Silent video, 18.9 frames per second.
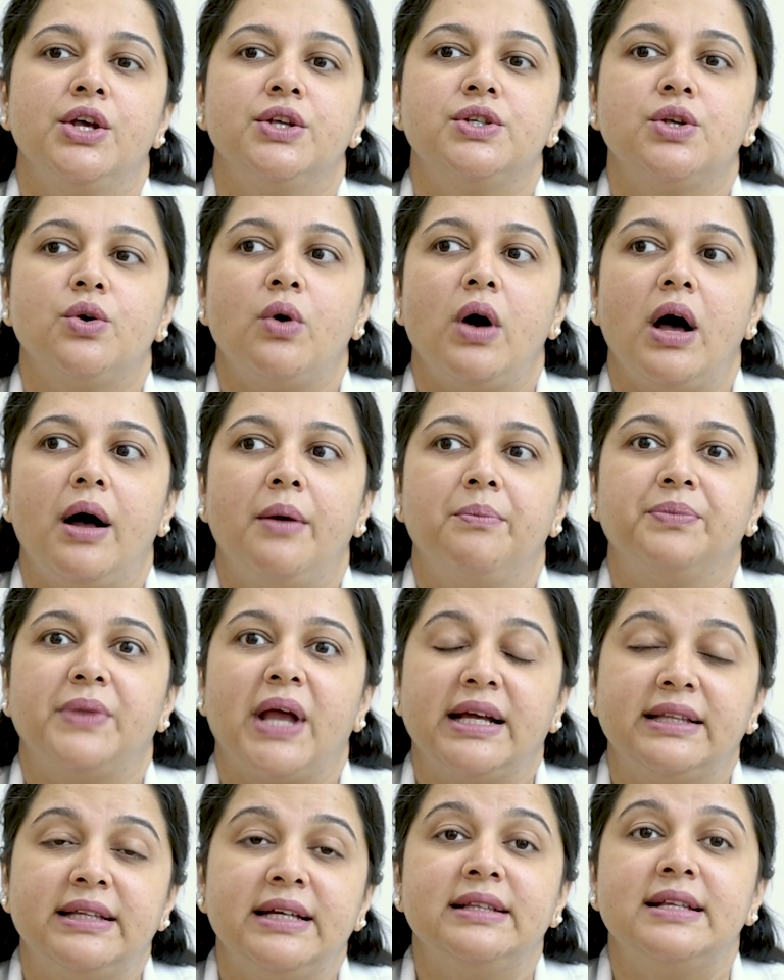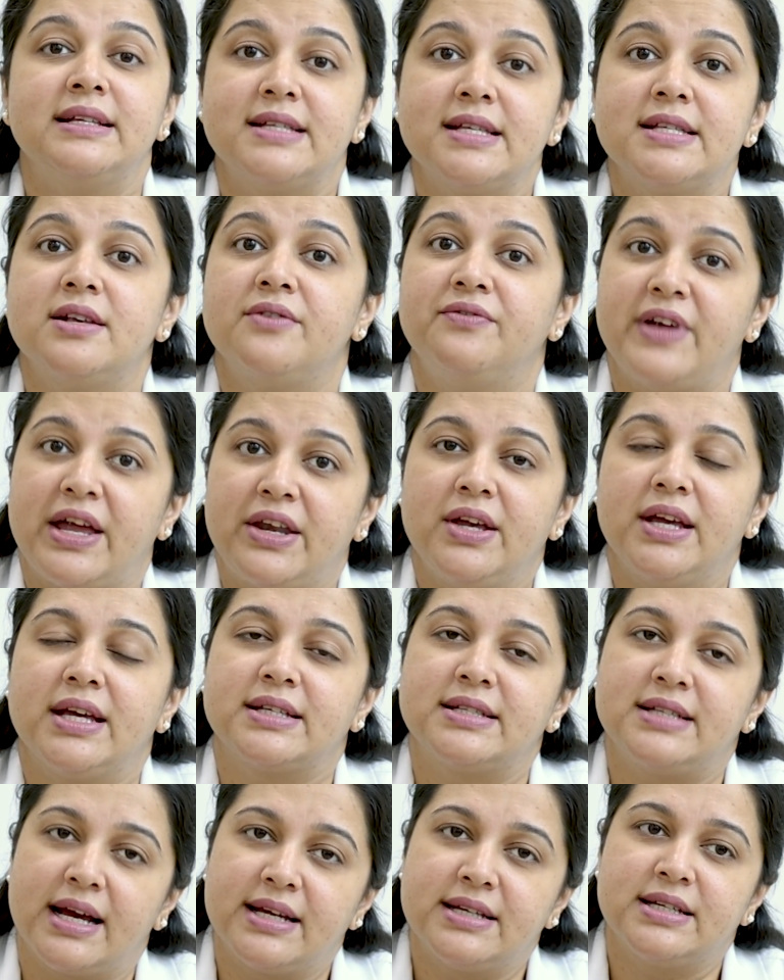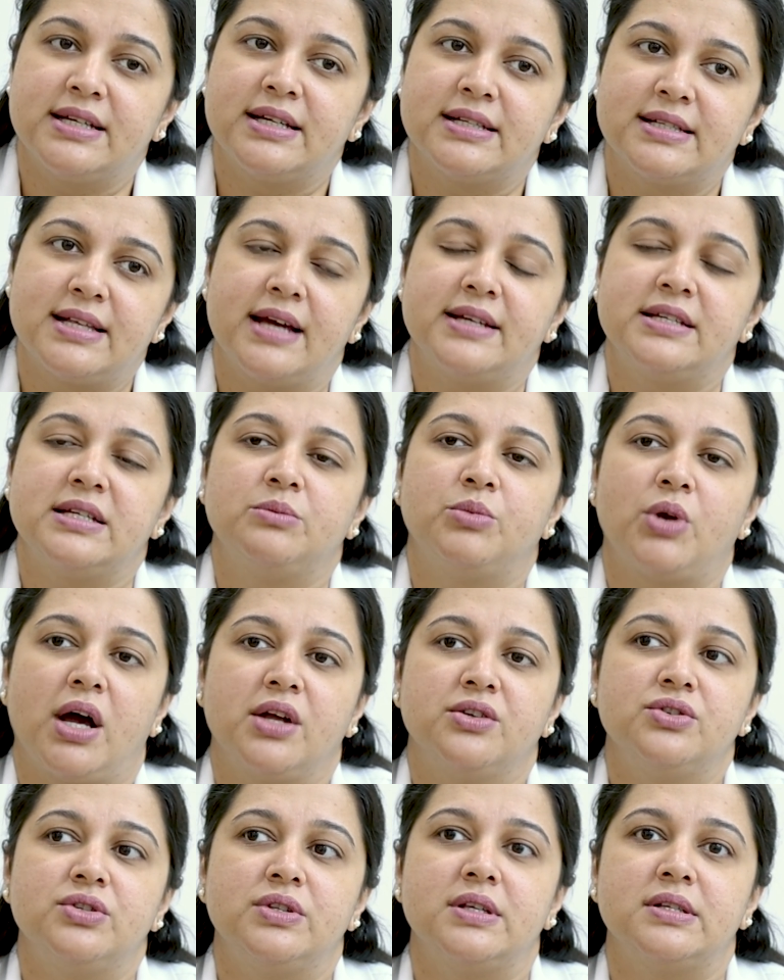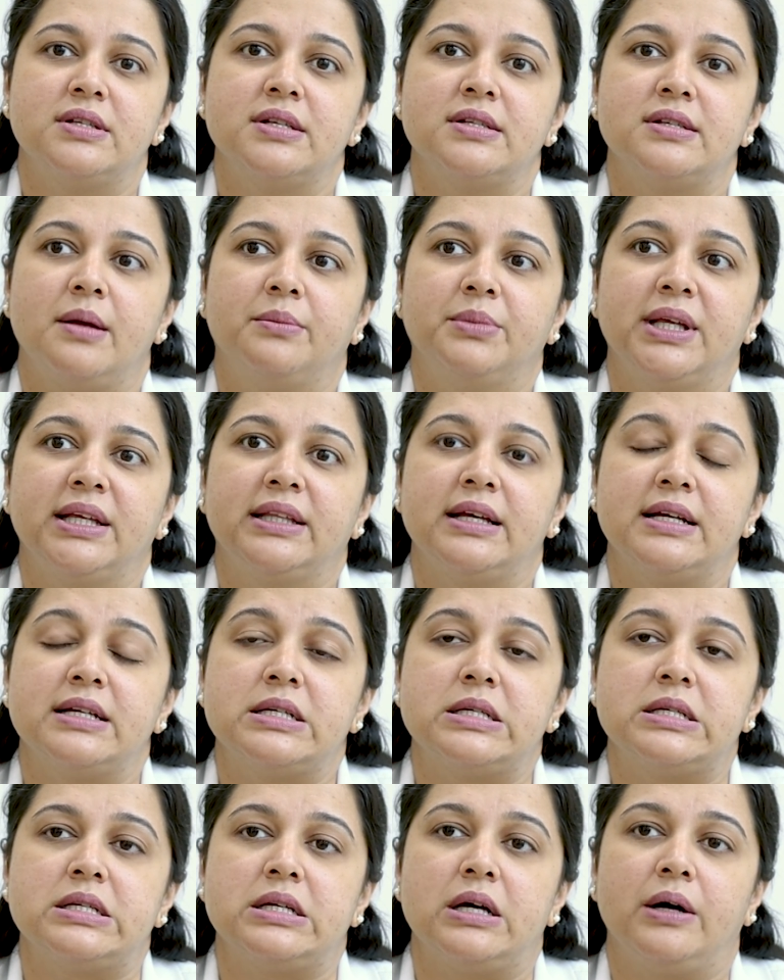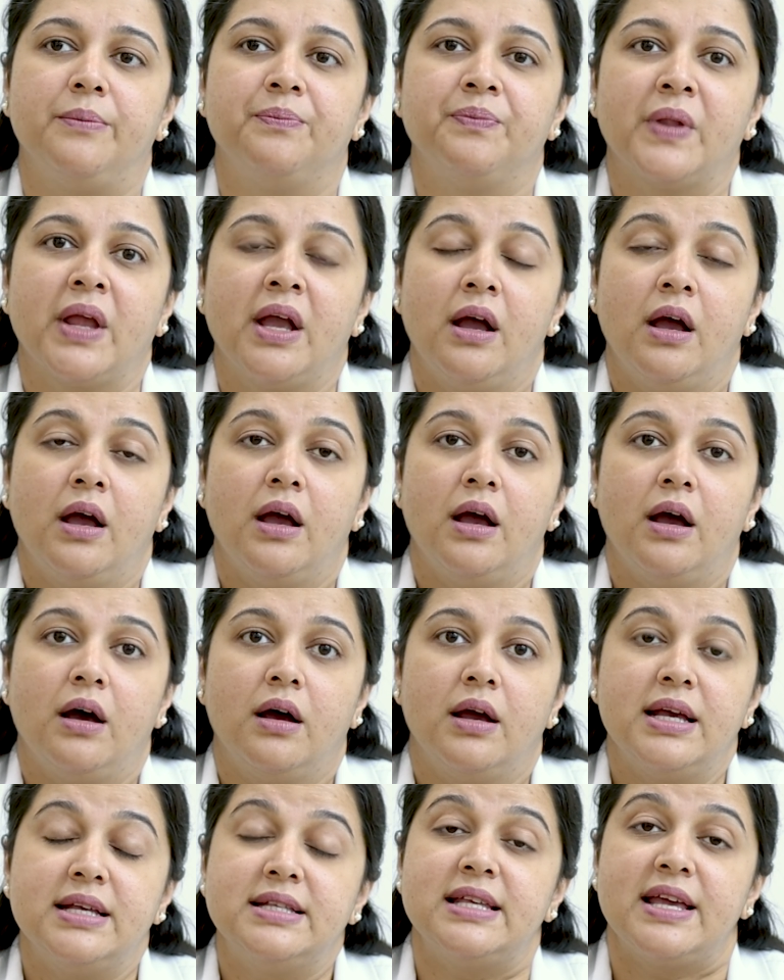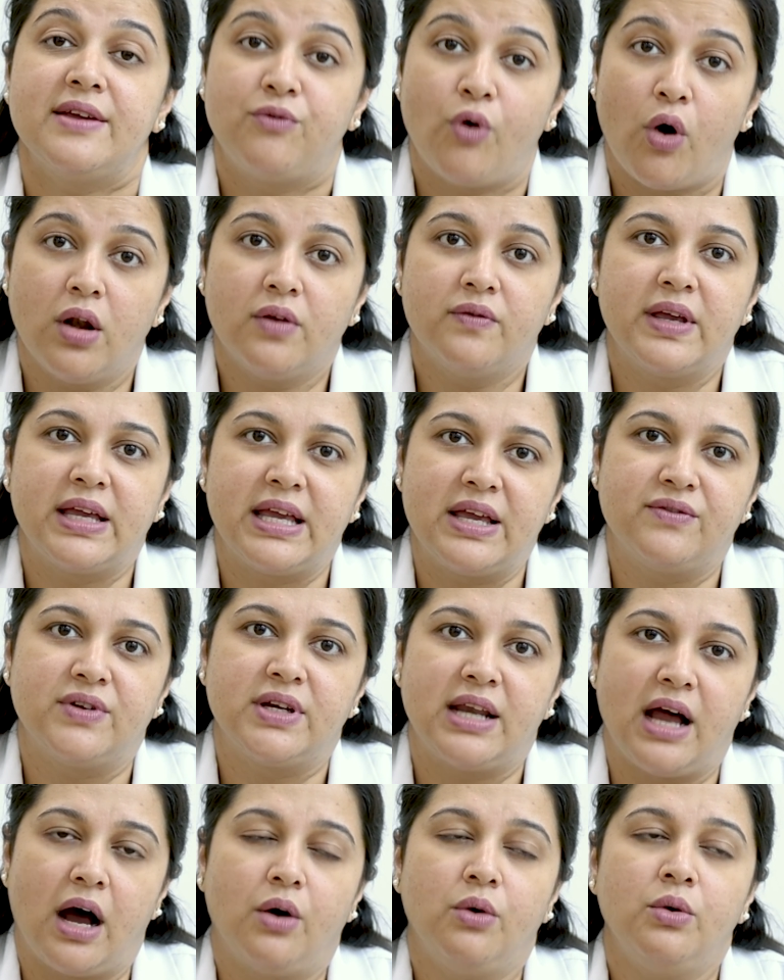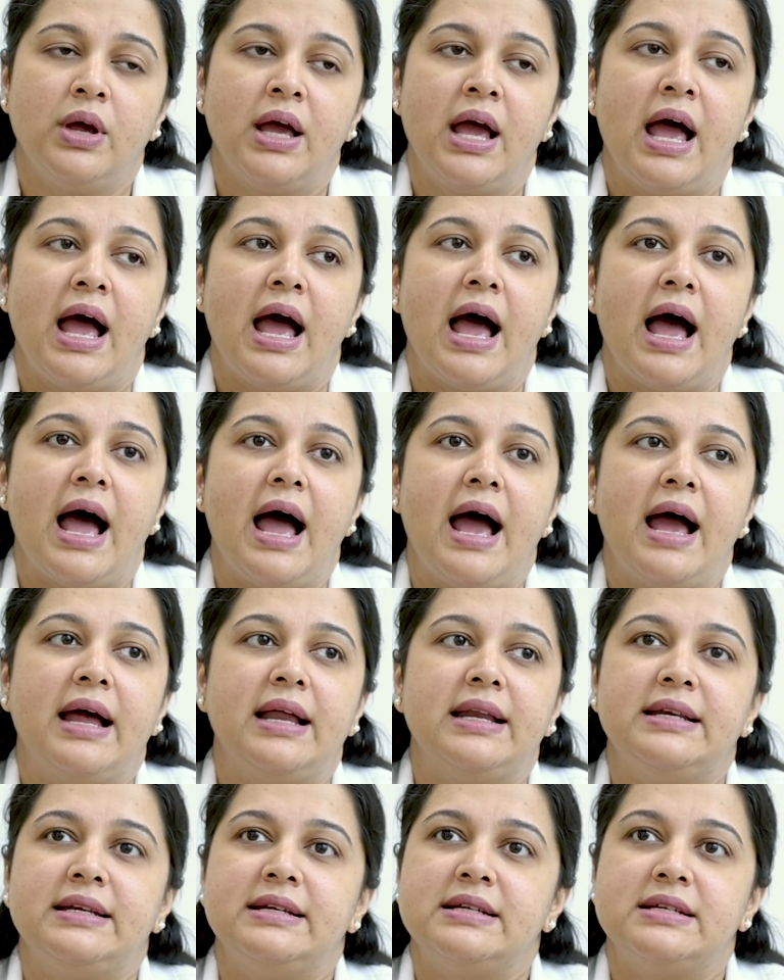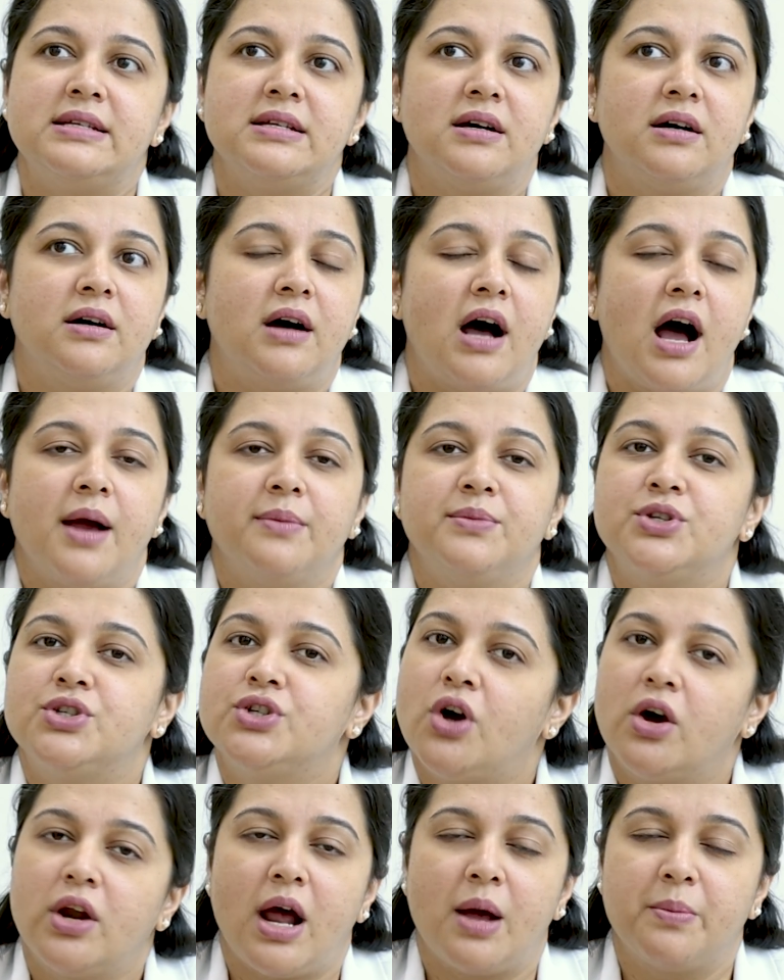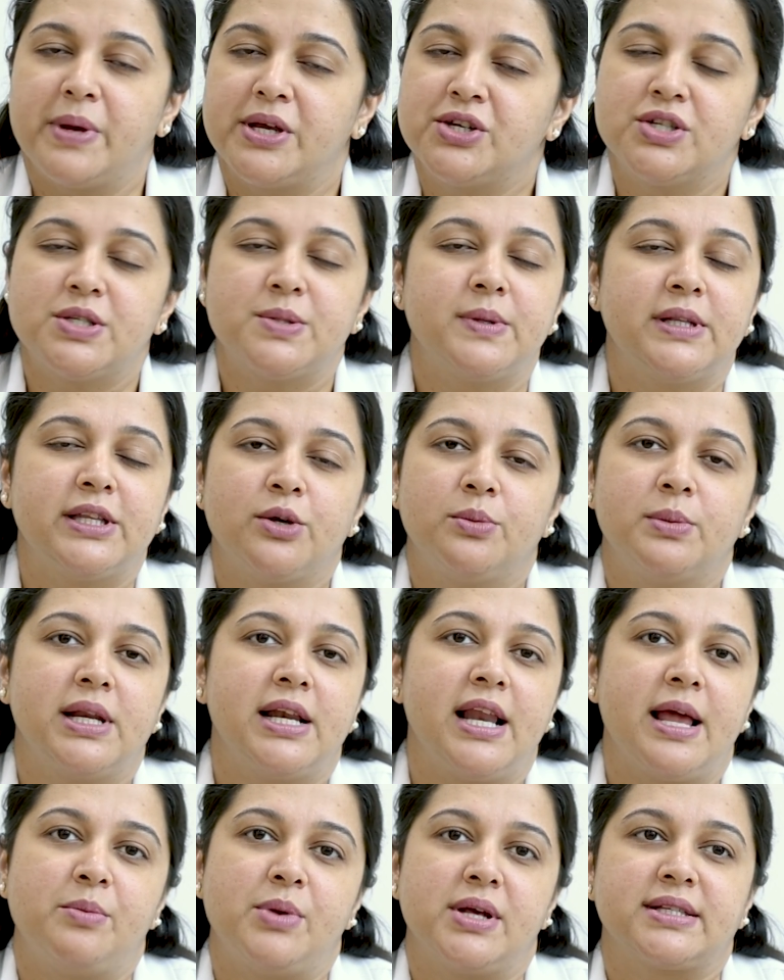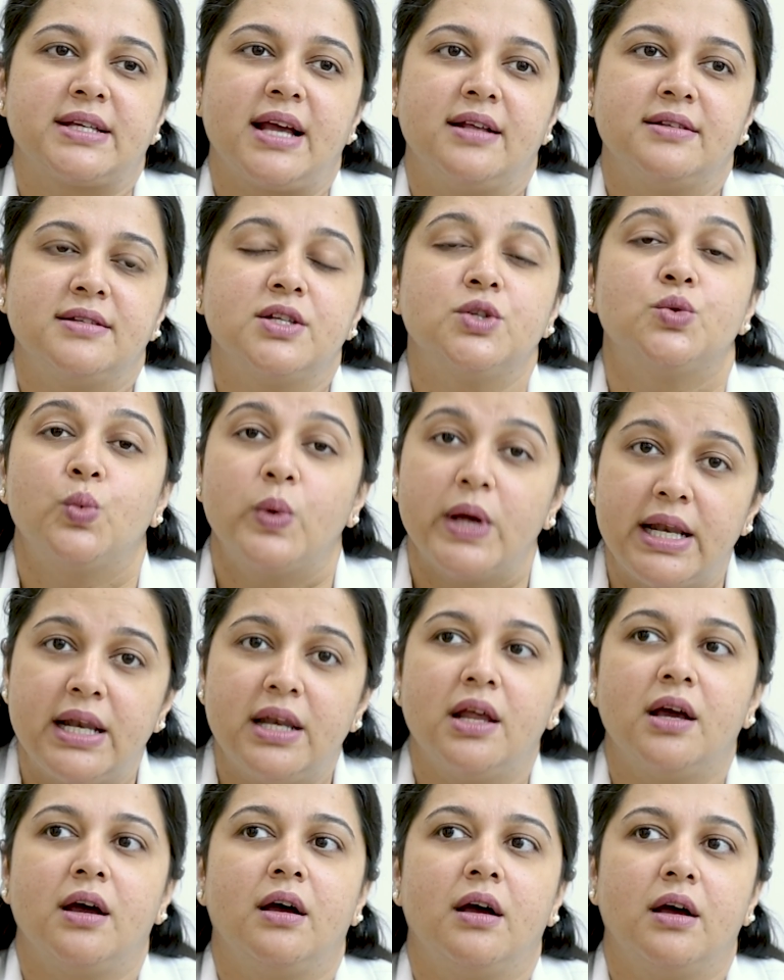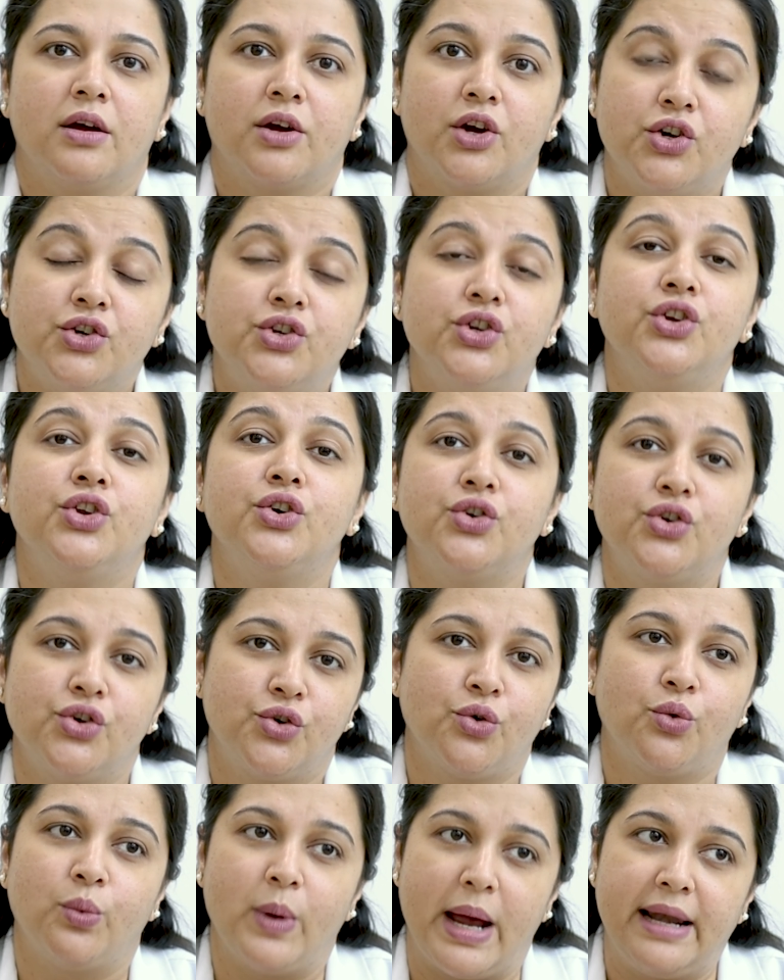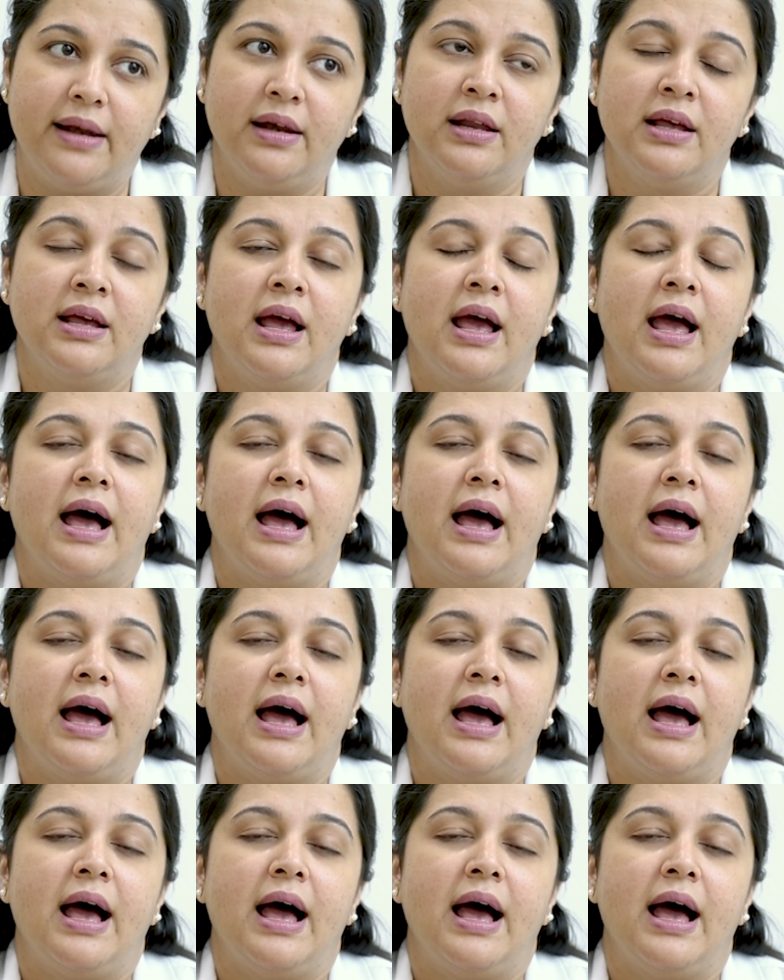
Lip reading: So I think this is a very exciting branch. This is something that is evolving even now. And I'm sure our patients with Luminal A breast cancers will continue to do well.